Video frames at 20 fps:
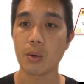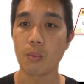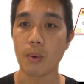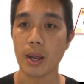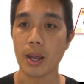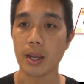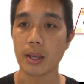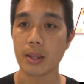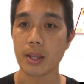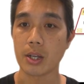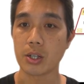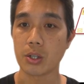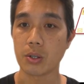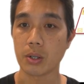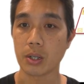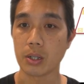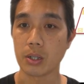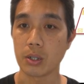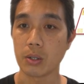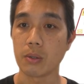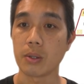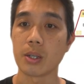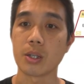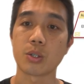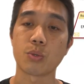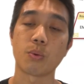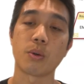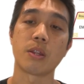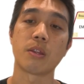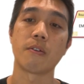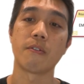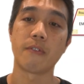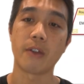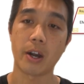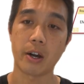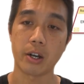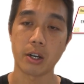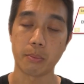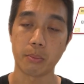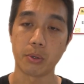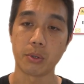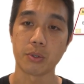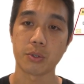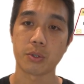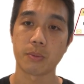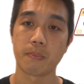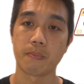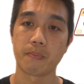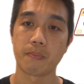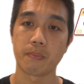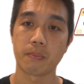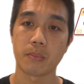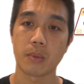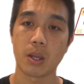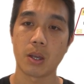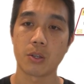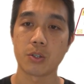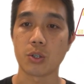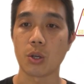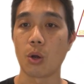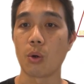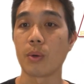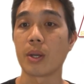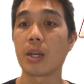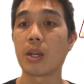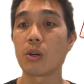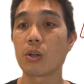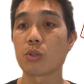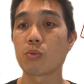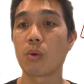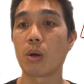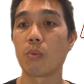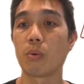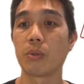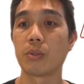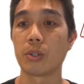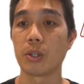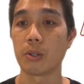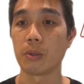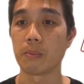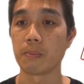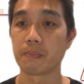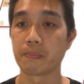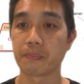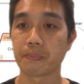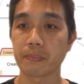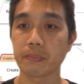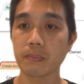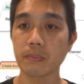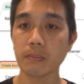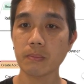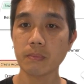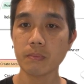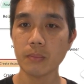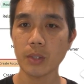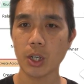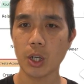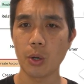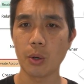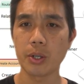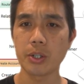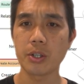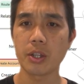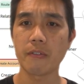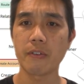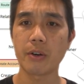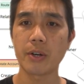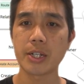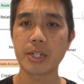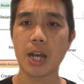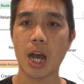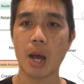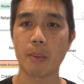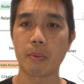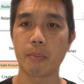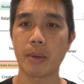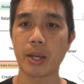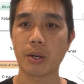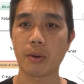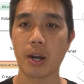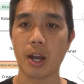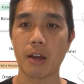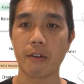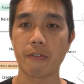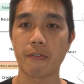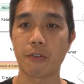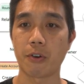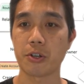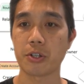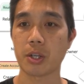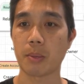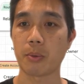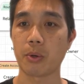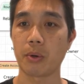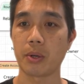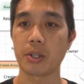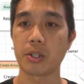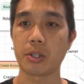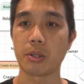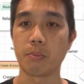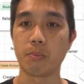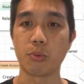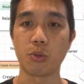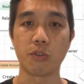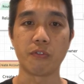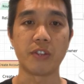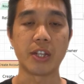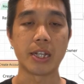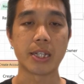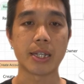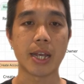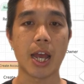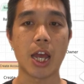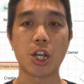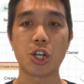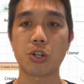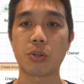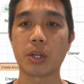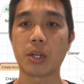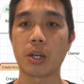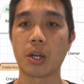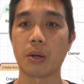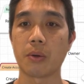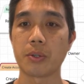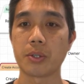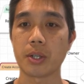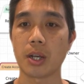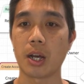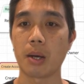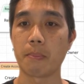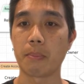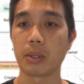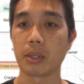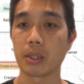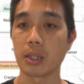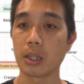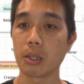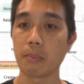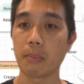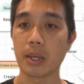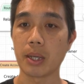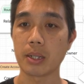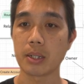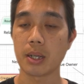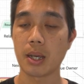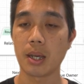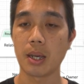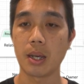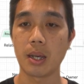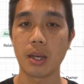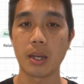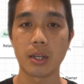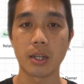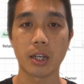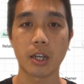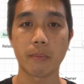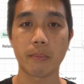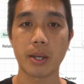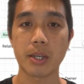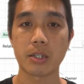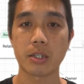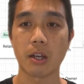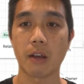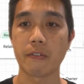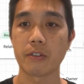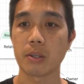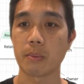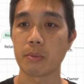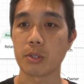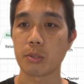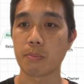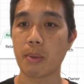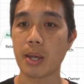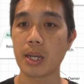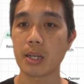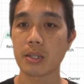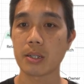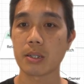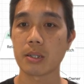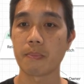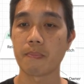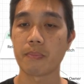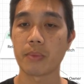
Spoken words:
way that you can do this with variables. So here's what we'll do. Going to the very top of my graph, first I'm going to move these entry nodes up a little bit to give myself some space.